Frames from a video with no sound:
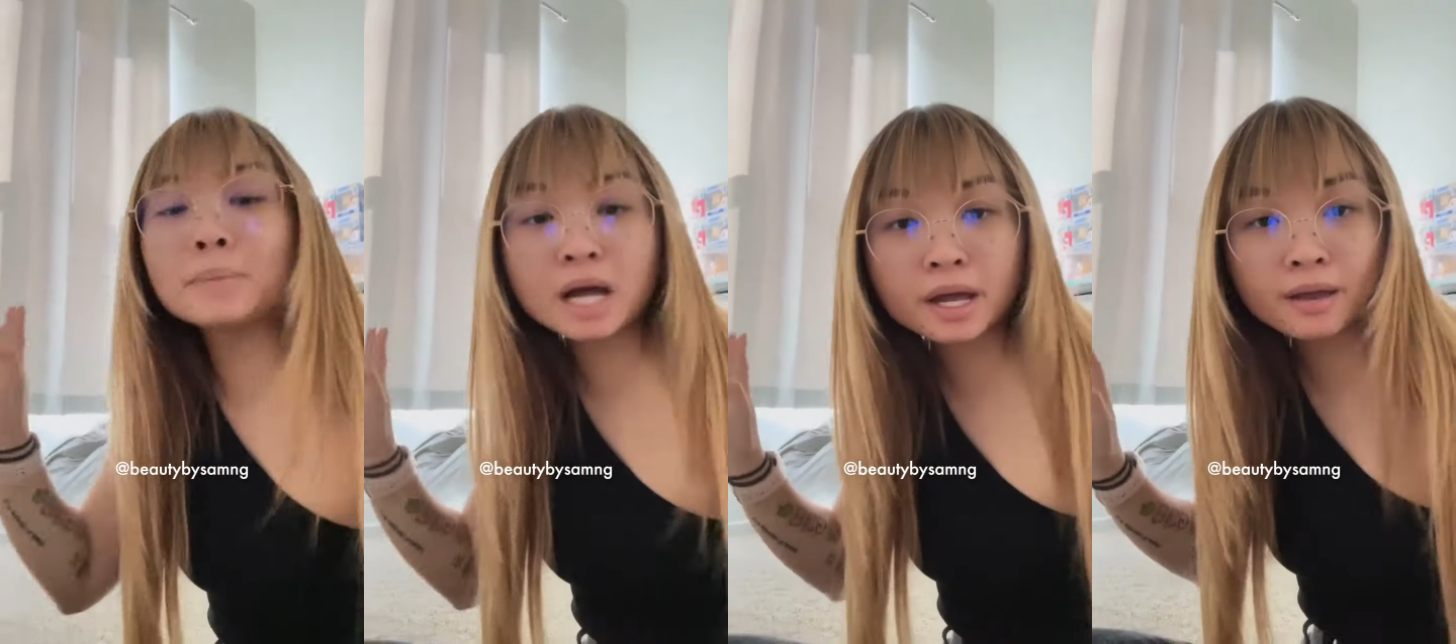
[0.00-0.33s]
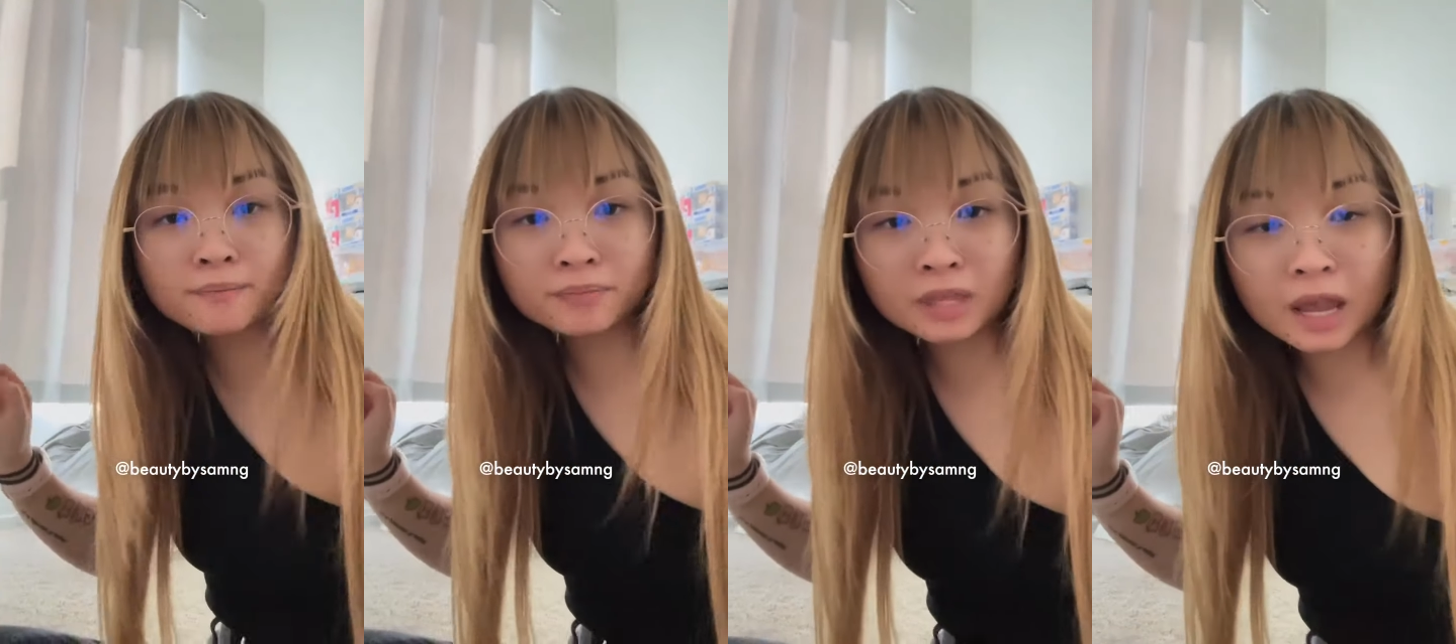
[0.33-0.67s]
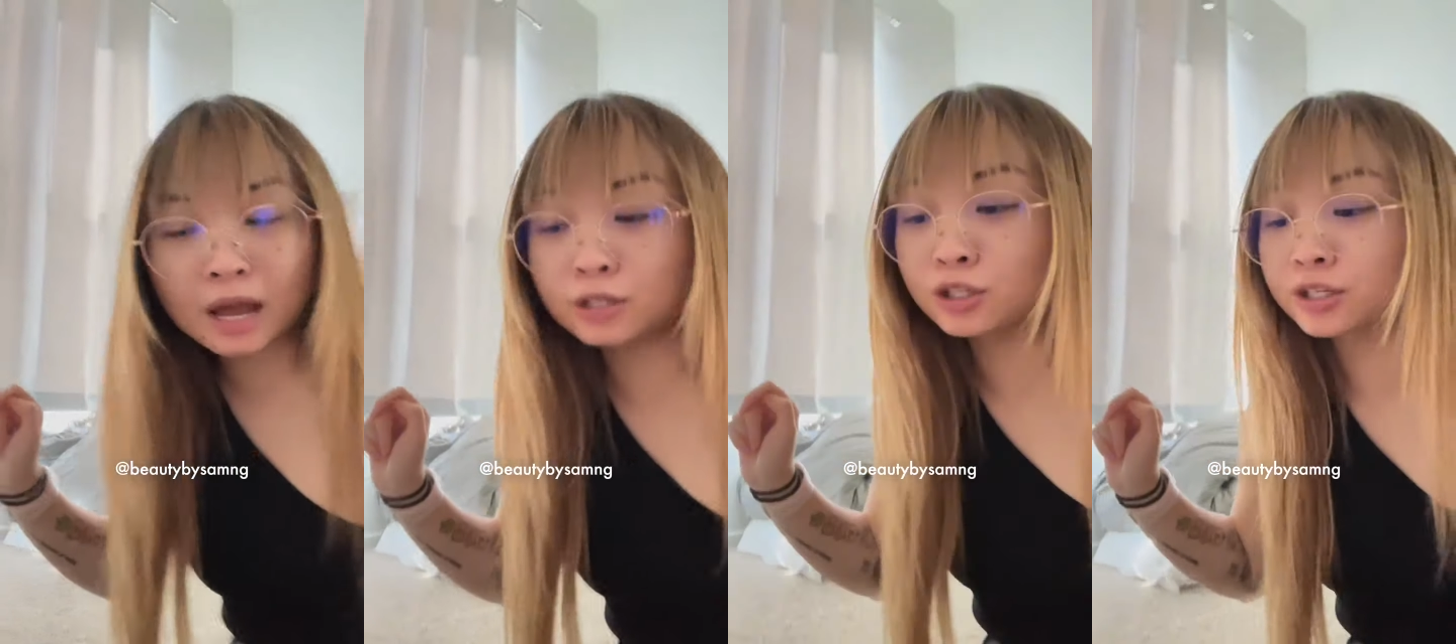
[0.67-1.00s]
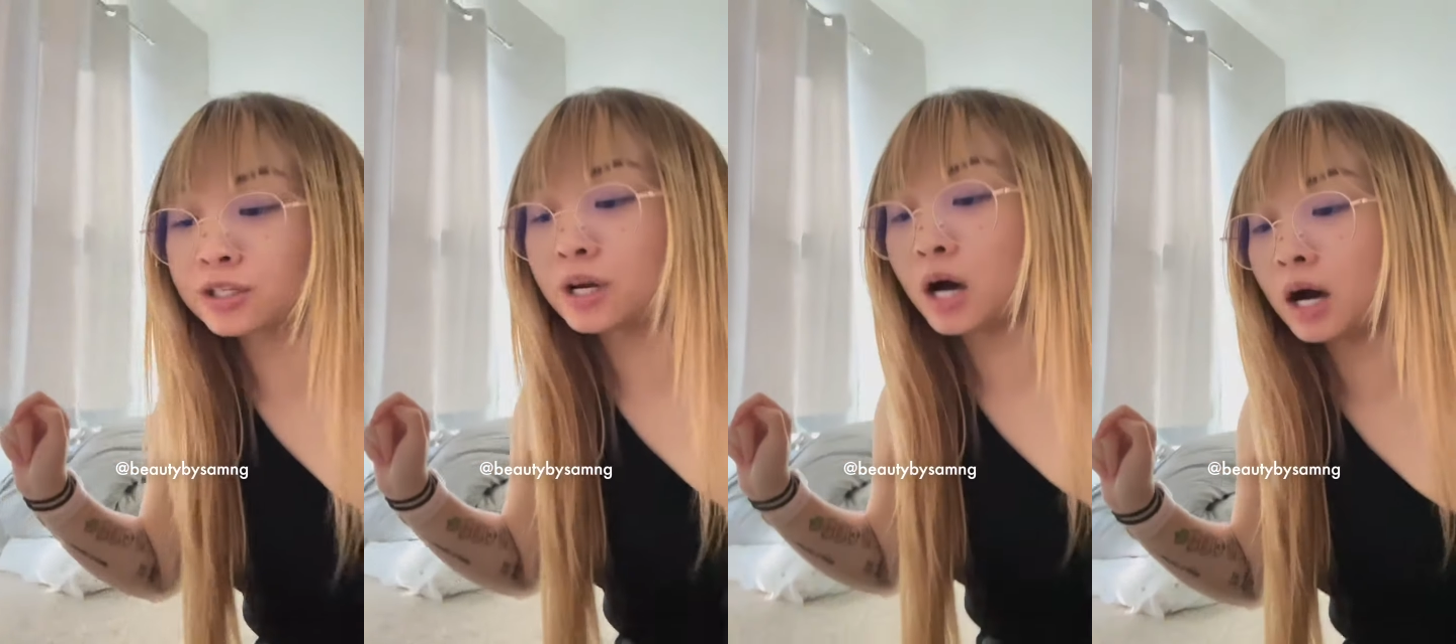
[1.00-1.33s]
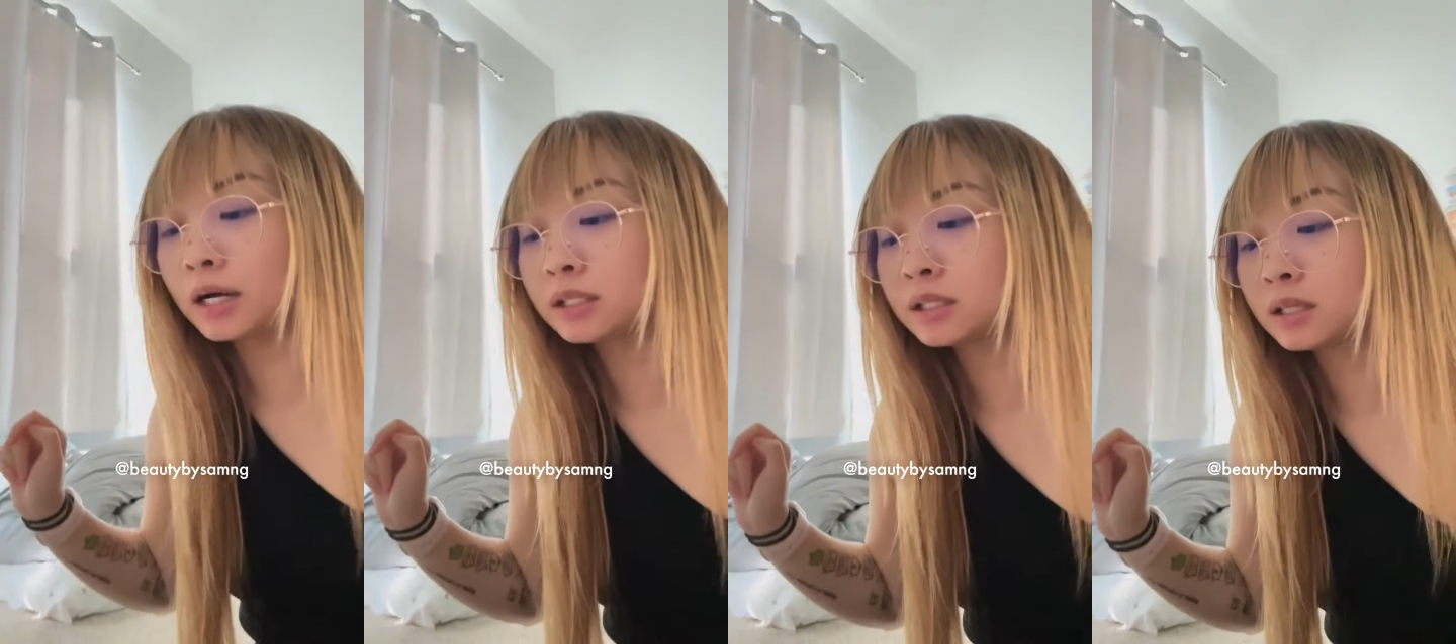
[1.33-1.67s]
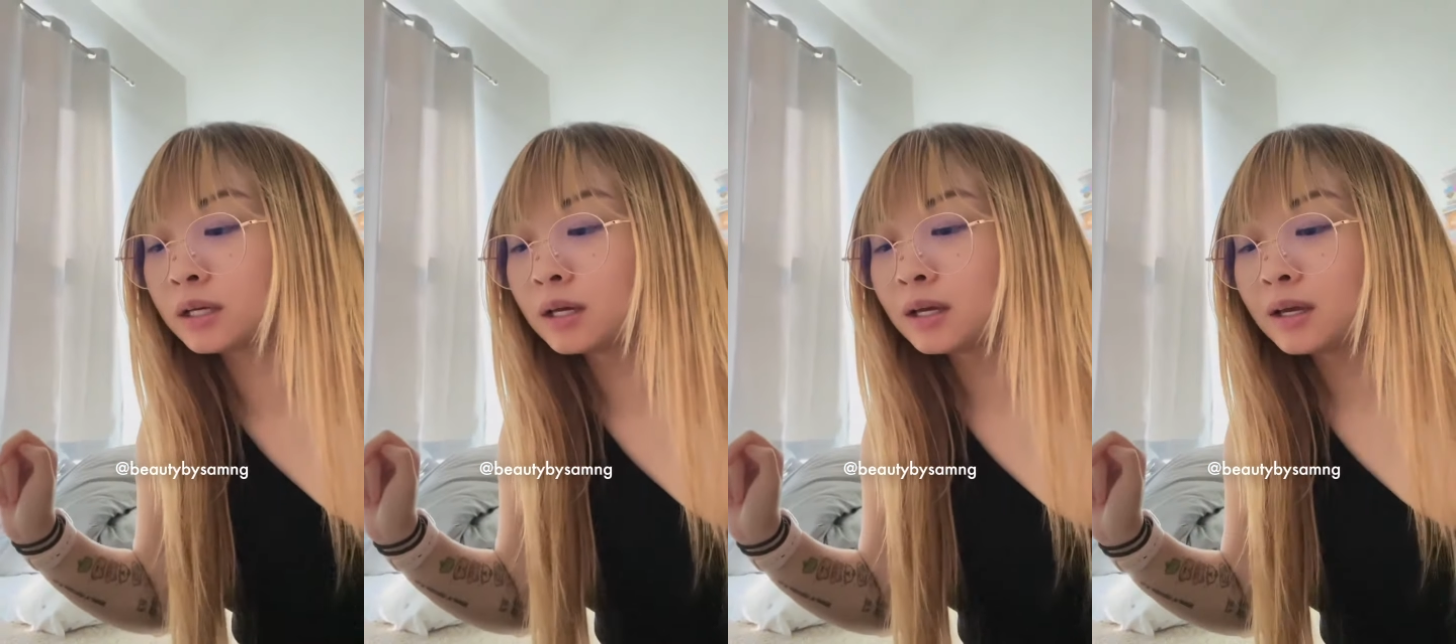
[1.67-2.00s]
but I just got
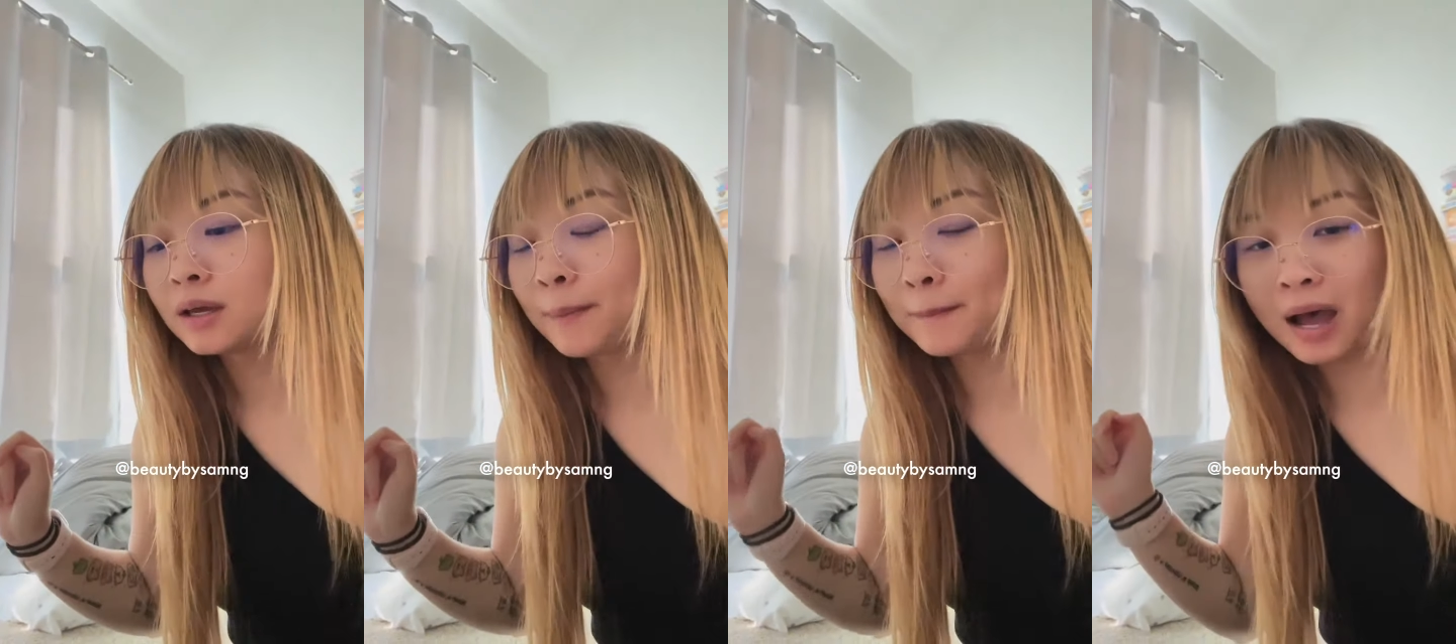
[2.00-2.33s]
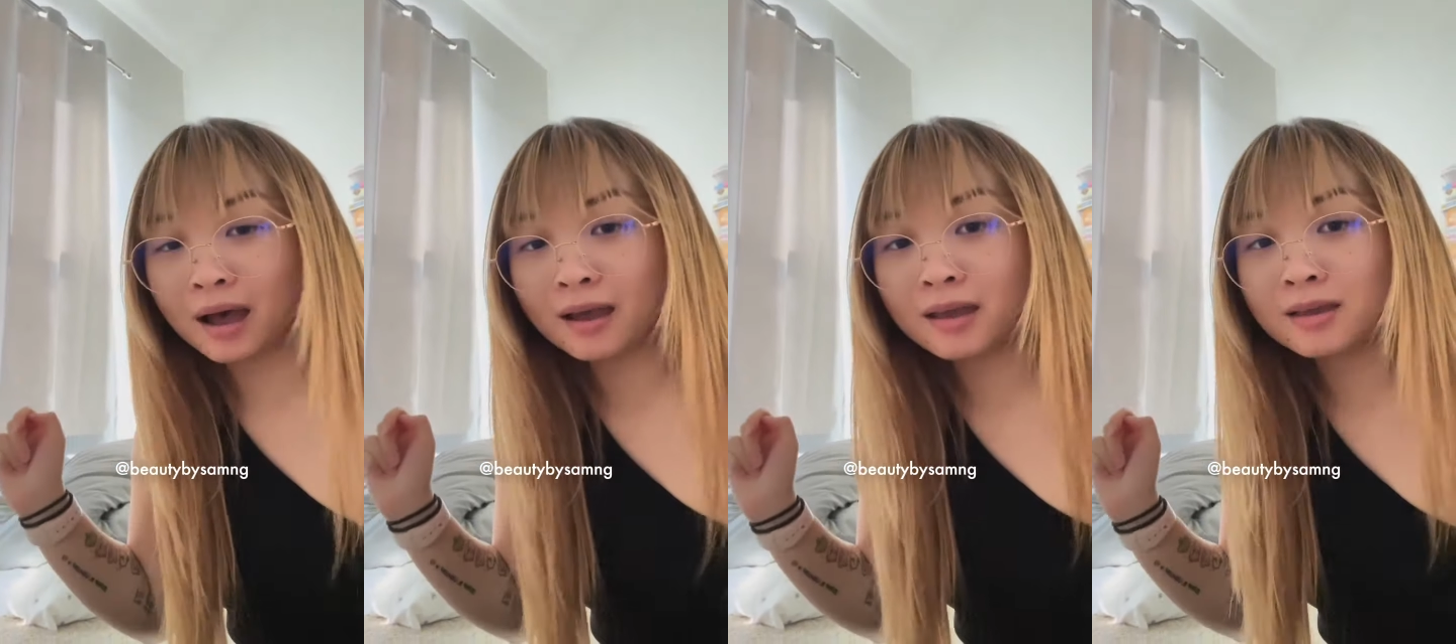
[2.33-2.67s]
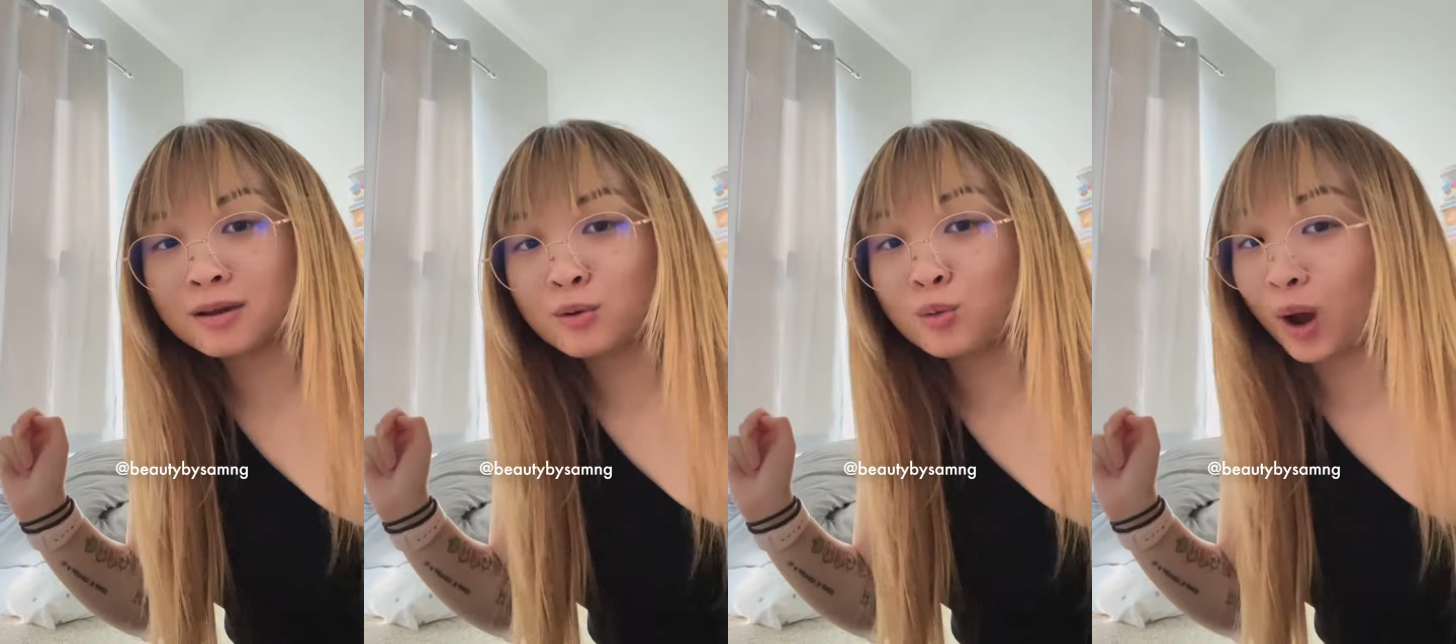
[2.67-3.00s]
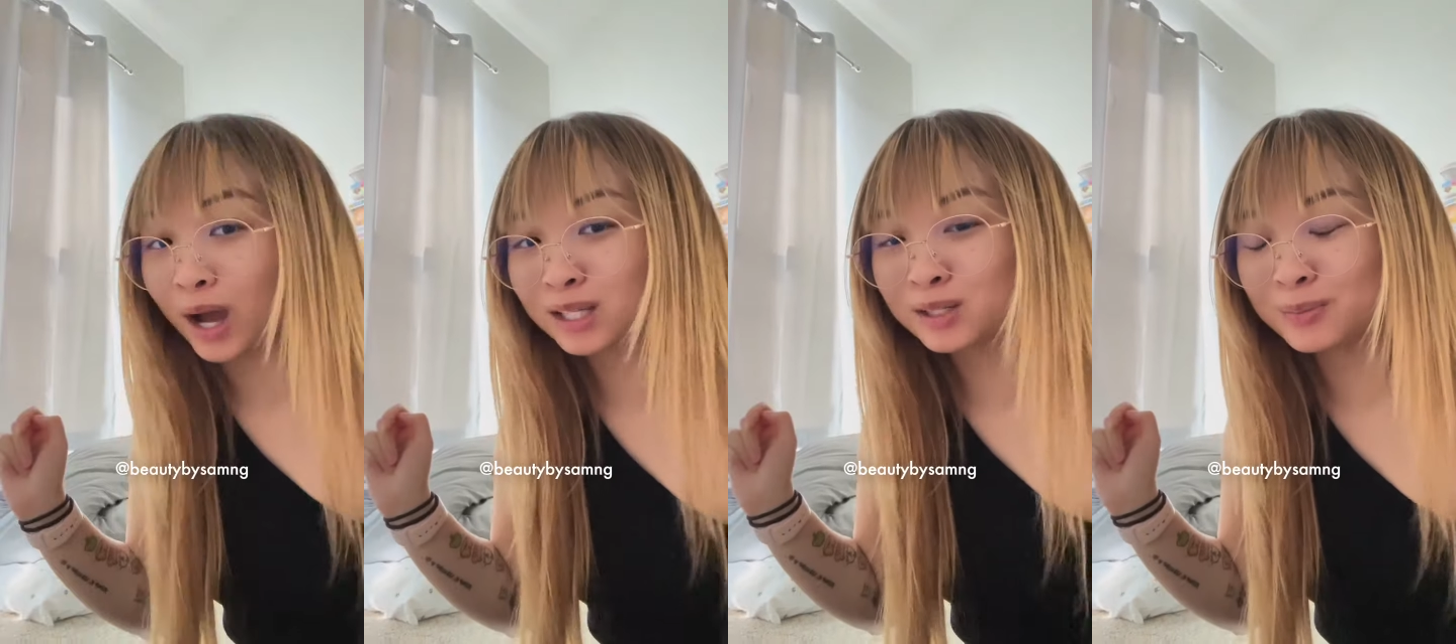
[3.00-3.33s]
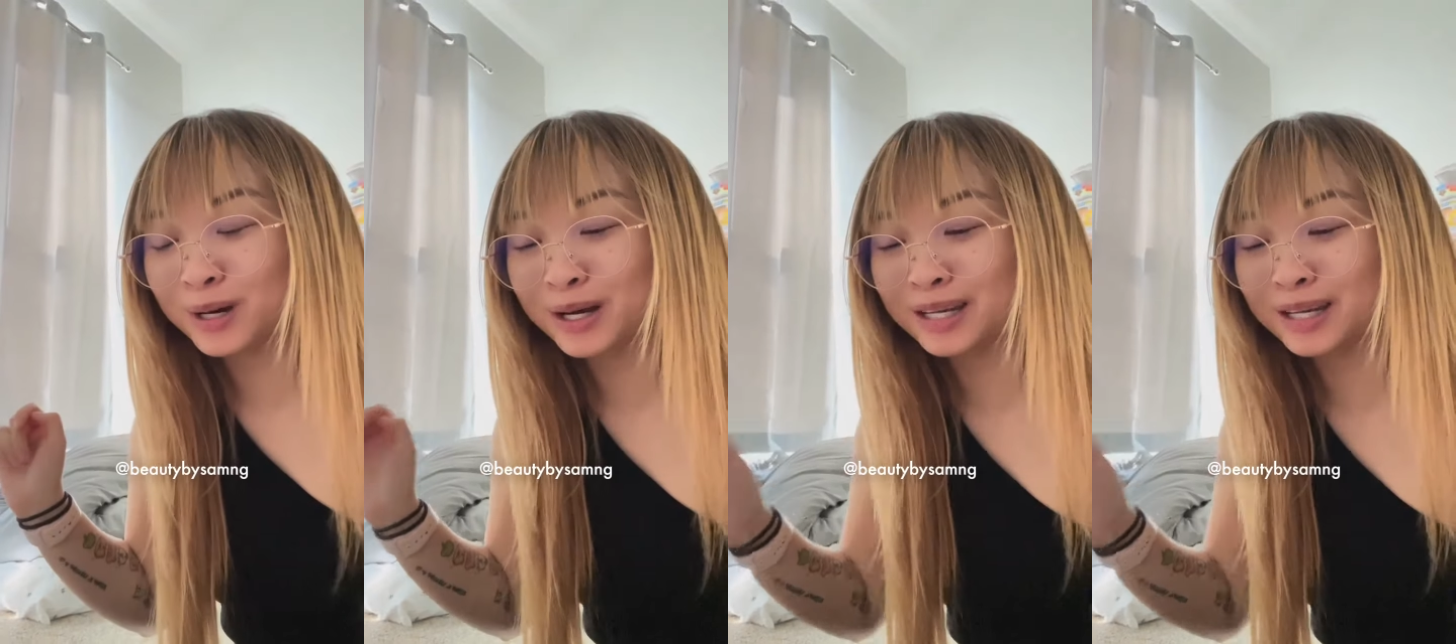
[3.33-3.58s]
my wax pot